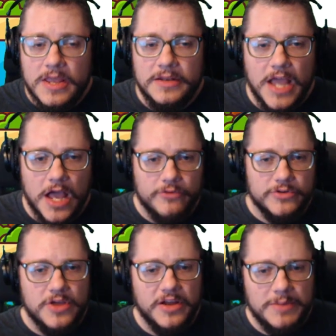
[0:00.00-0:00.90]
Now, if we're
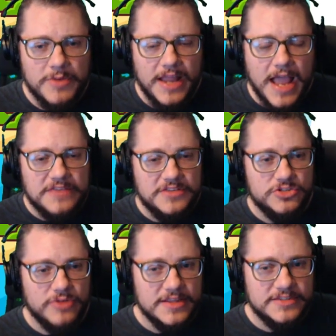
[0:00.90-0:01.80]
talking about ACID
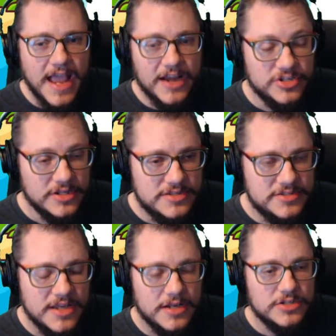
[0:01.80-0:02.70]

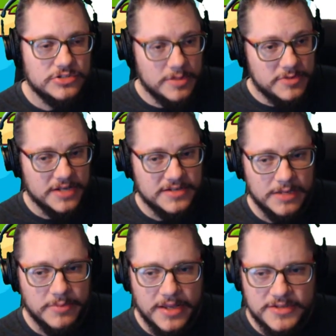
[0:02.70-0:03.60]
transactions in a distributed
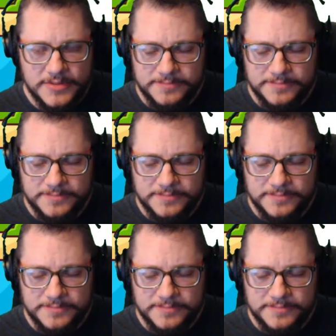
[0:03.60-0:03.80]
database,